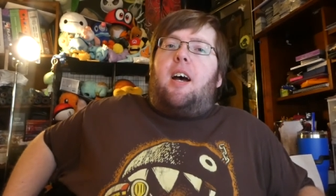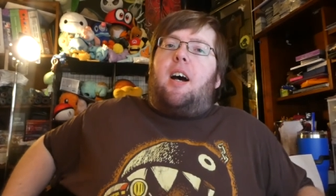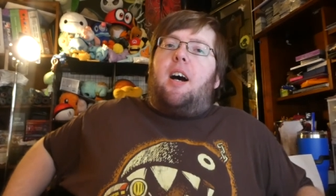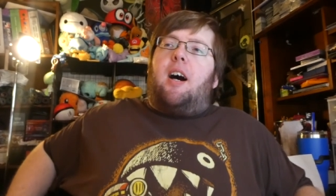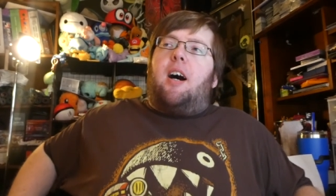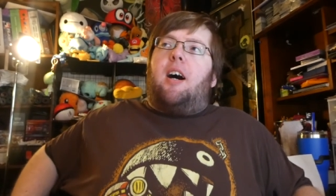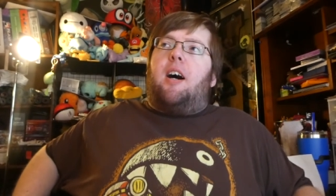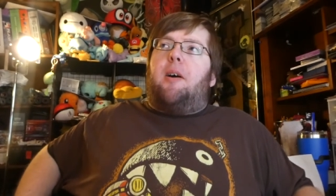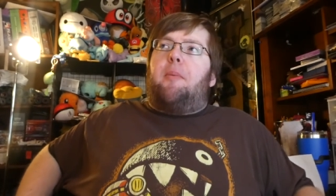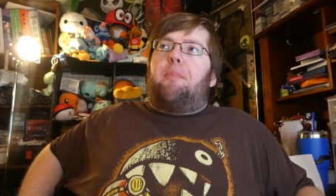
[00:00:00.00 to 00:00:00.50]

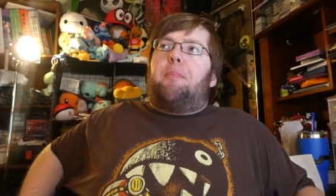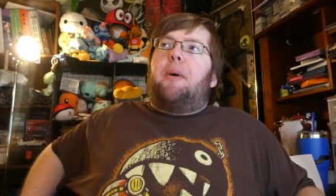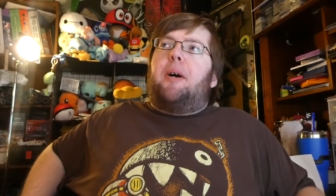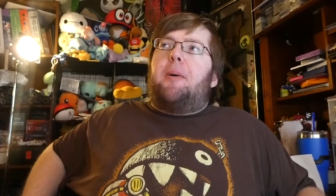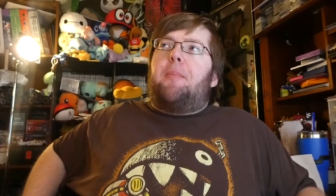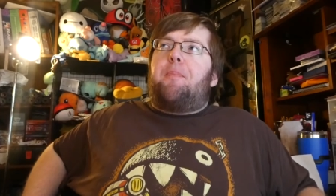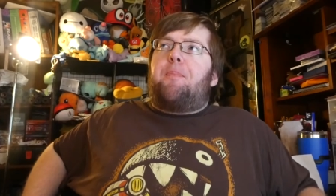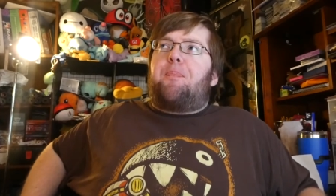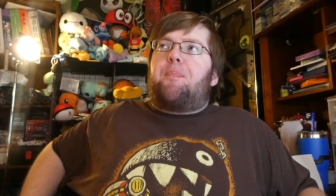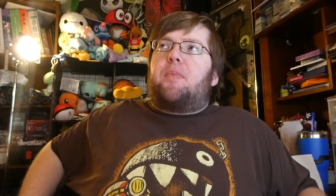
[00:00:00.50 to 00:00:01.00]
Uh,
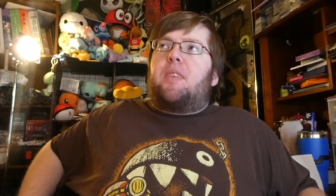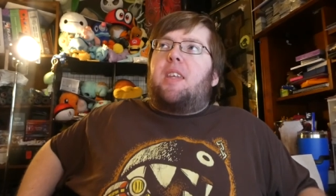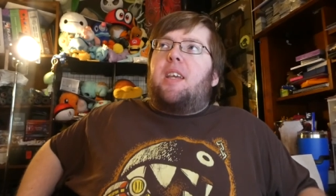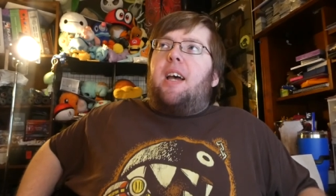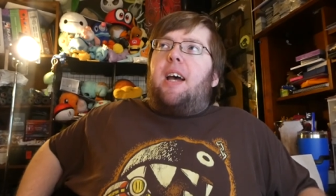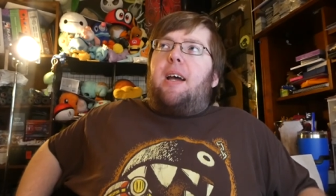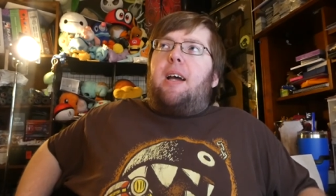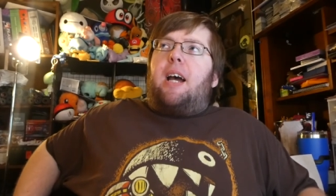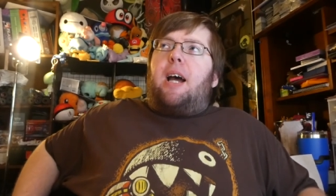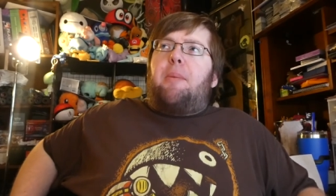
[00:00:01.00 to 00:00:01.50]
but
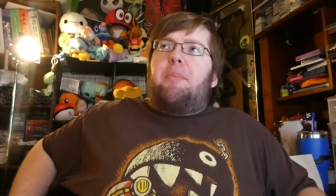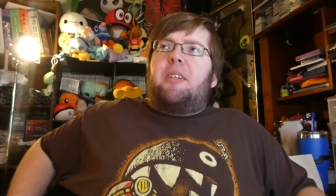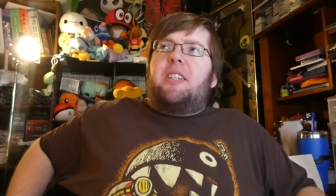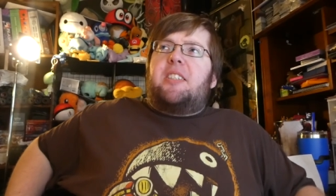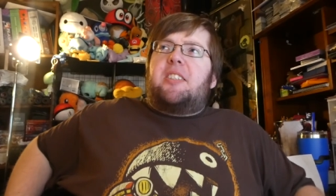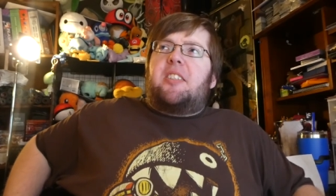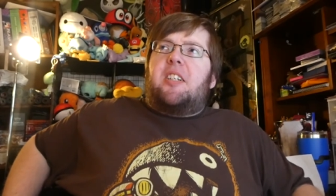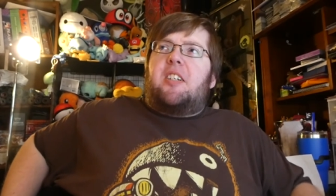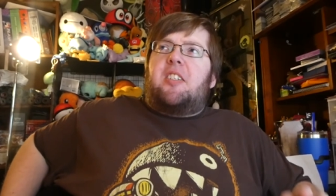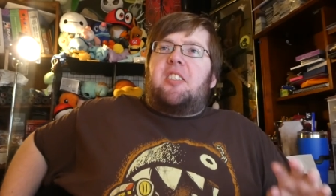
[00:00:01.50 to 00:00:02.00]
I'm going
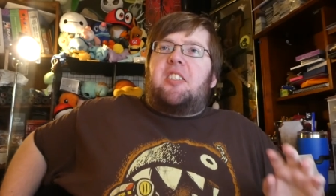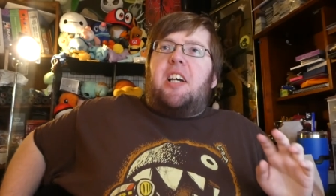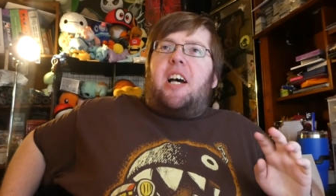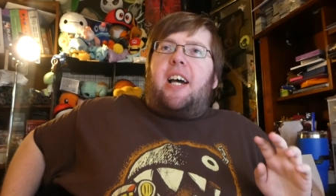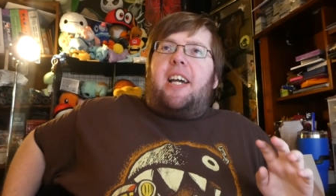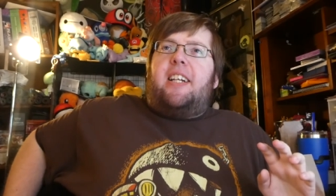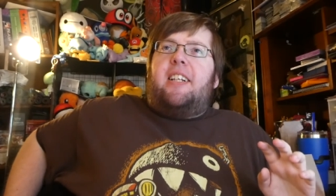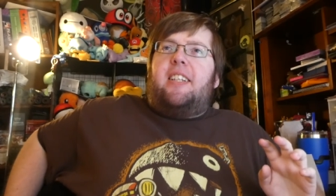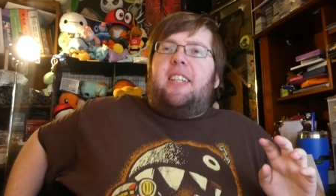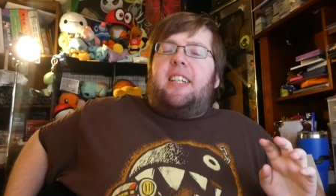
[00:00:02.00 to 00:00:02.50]
to start
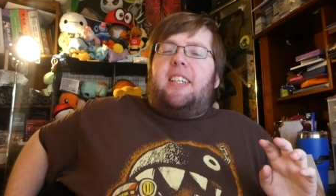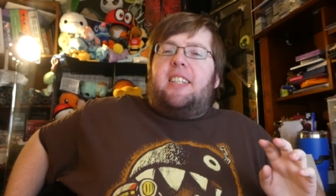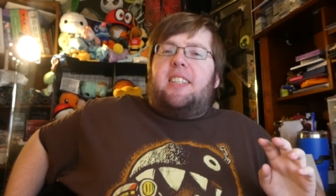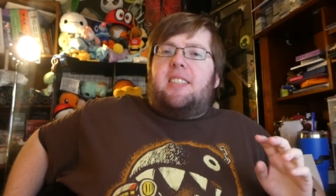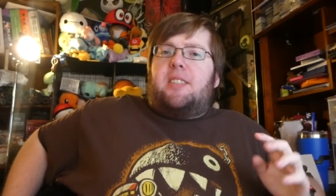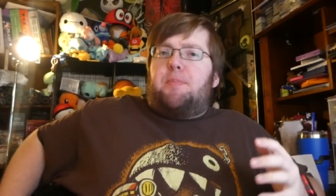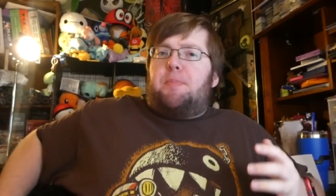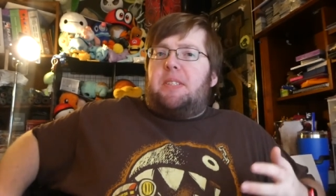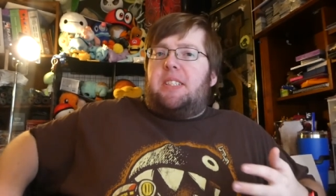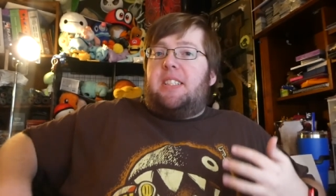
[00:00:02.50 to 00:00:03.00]
titling
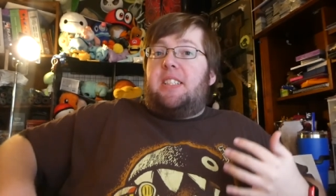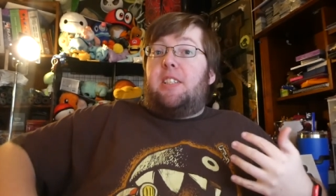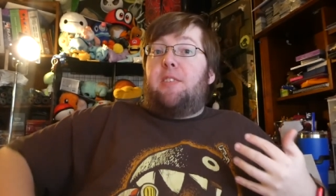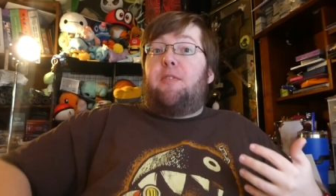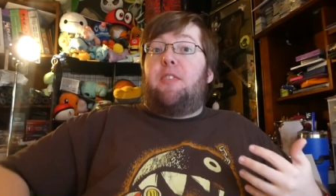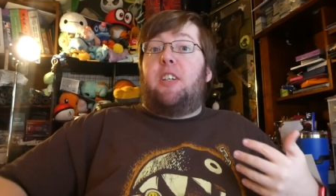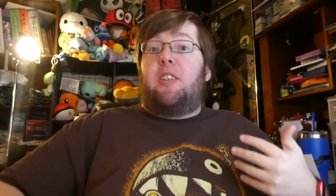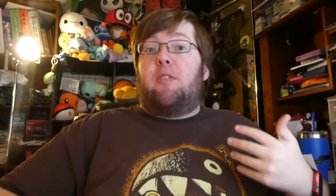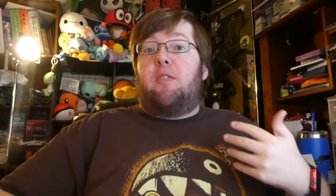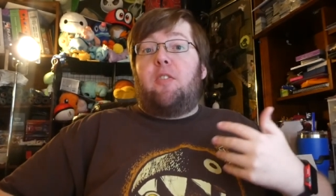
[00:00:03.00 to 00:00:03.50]
the
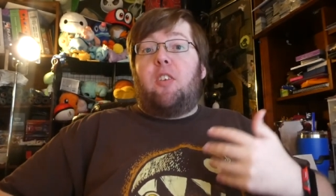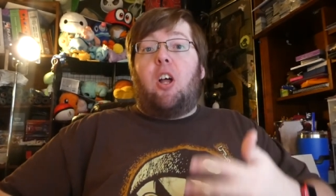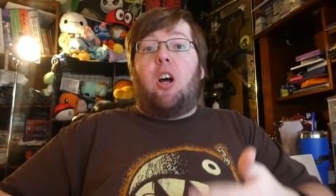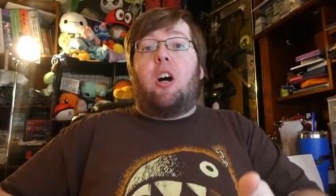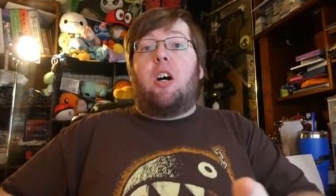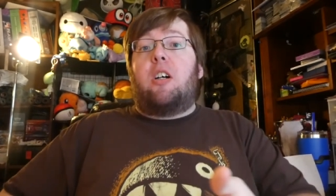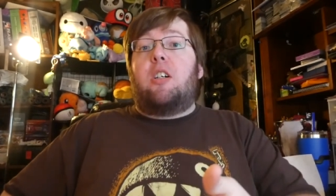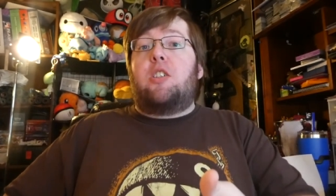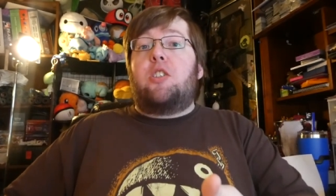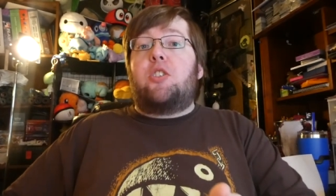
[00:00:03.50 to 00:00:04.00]
specific
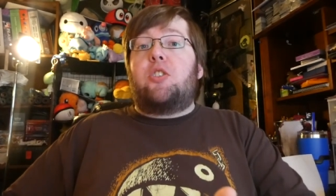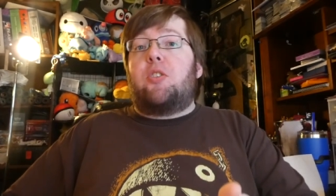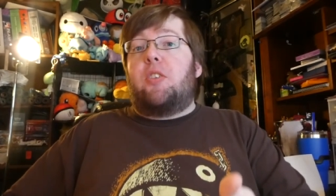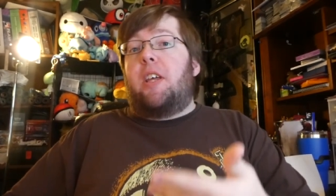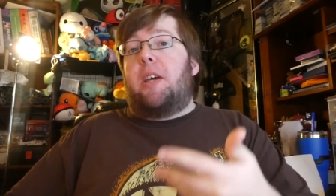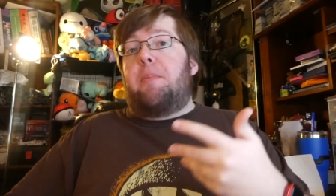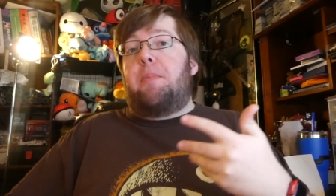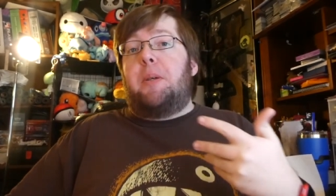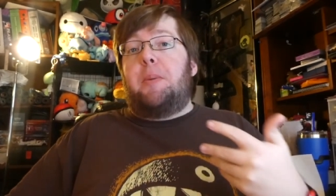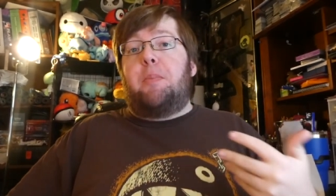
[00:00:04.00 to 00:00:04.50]
vlogs so
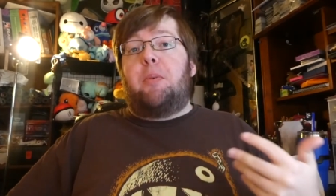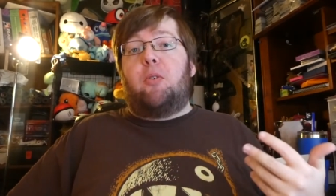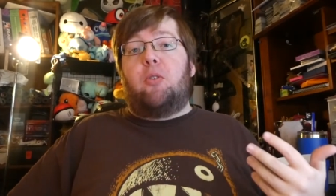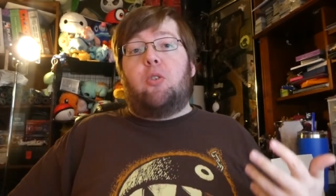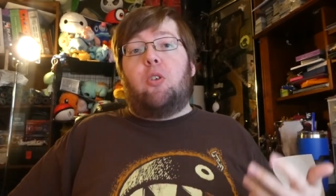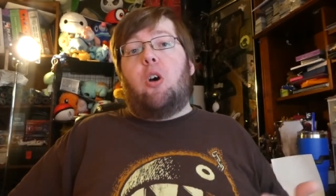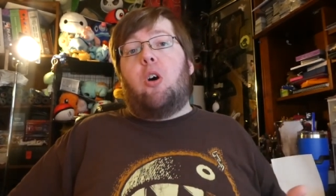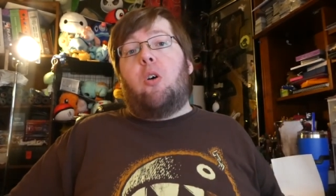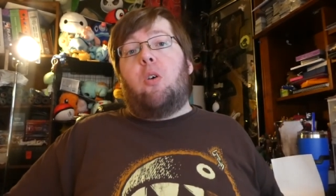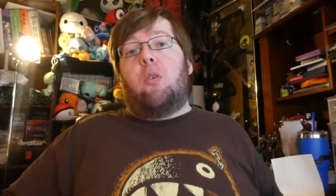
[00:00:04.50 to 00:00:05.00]
that people
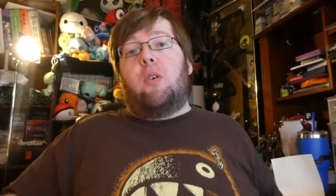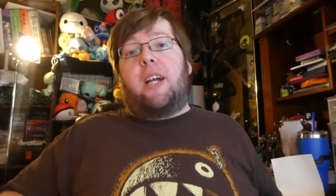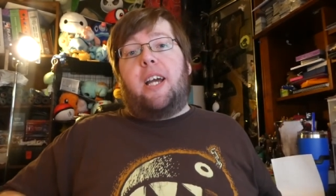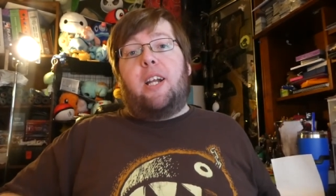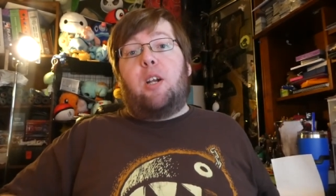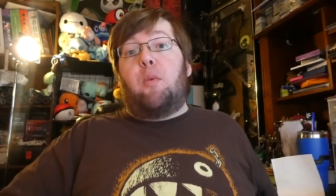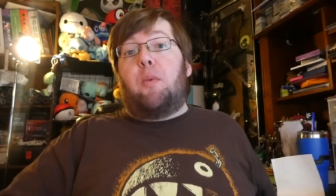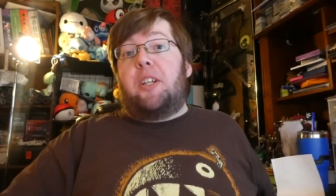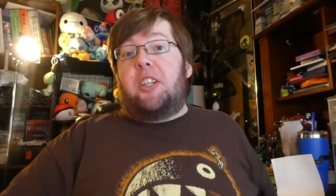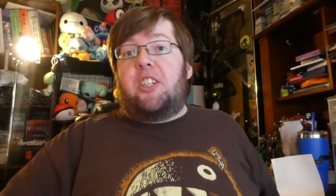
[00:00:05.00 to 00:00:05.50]
know
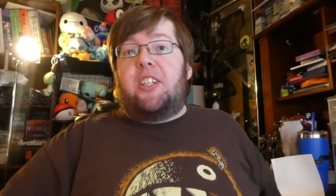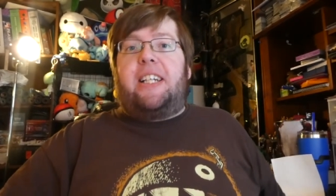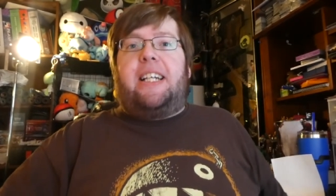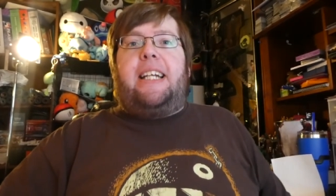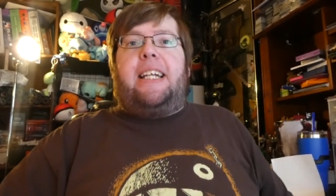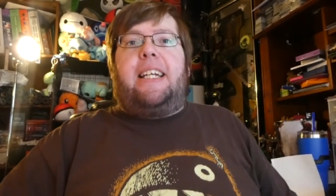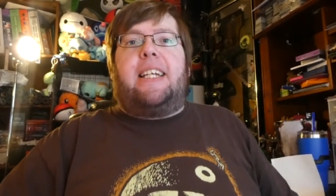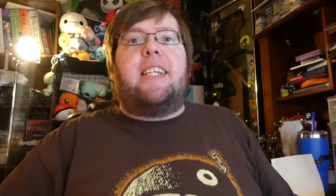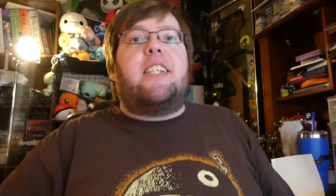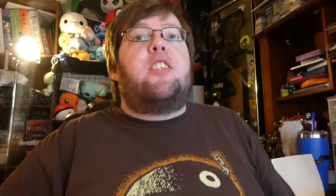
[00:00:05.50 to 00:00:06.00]
kind of what they're
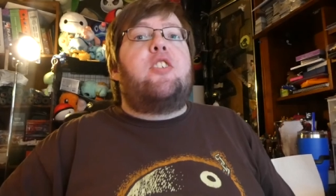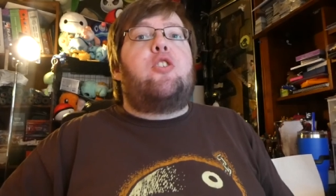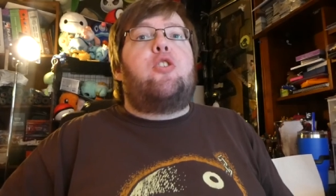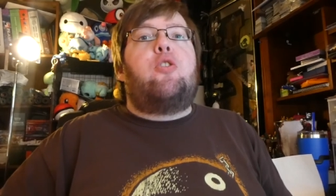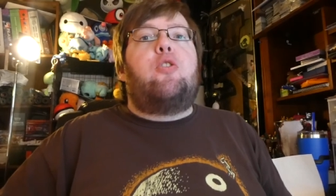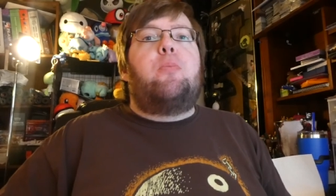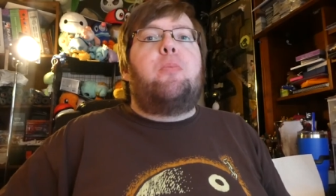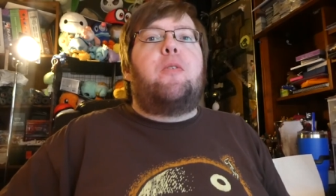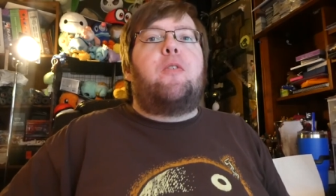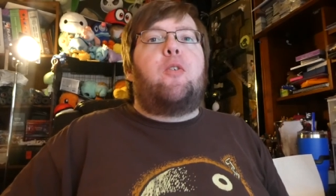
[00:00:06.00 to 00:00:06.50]
getting
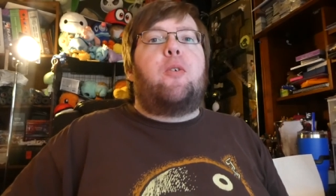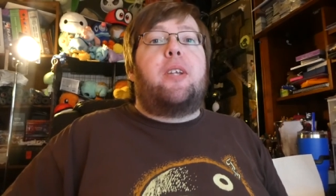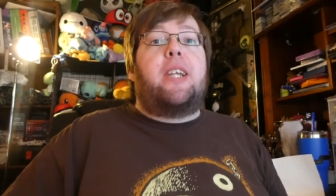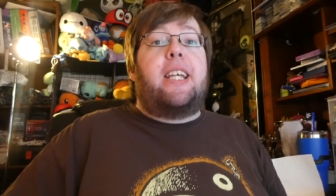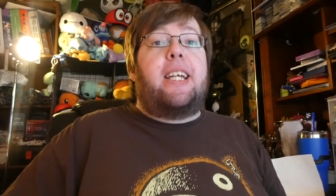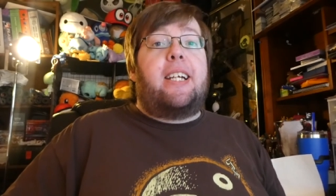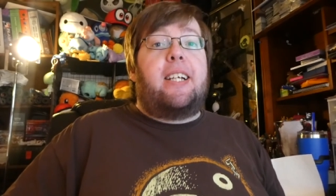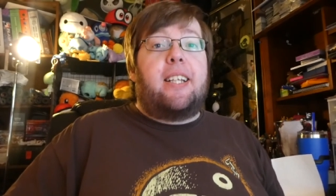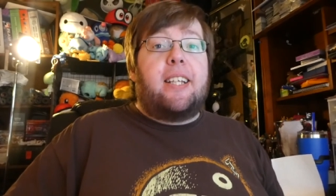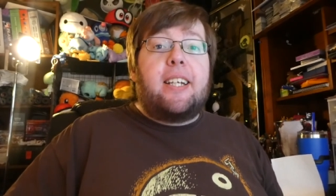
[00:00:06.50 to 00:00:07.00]
into before
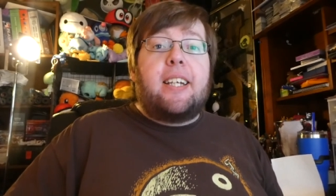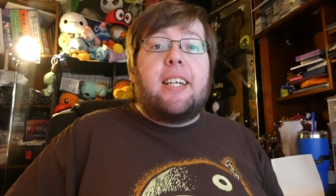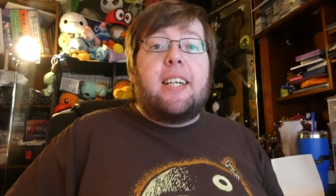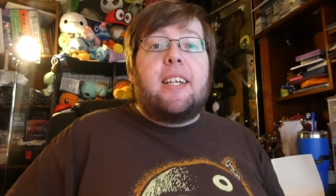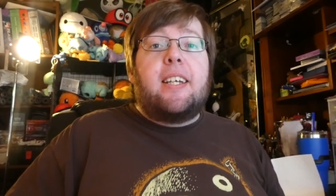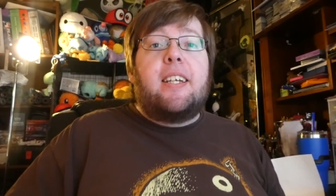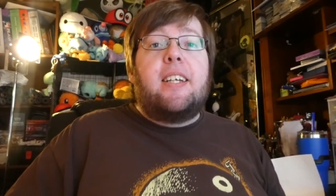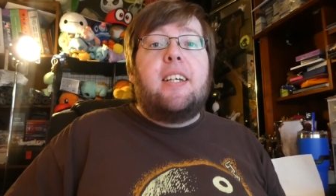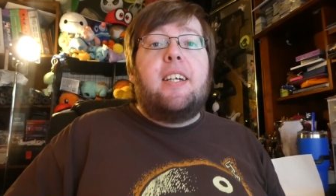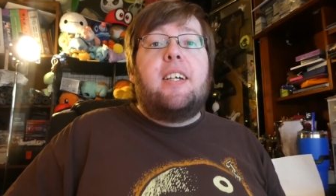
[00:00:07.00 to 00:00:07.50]
they click
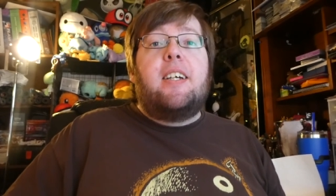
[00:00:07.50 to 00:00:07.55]
it.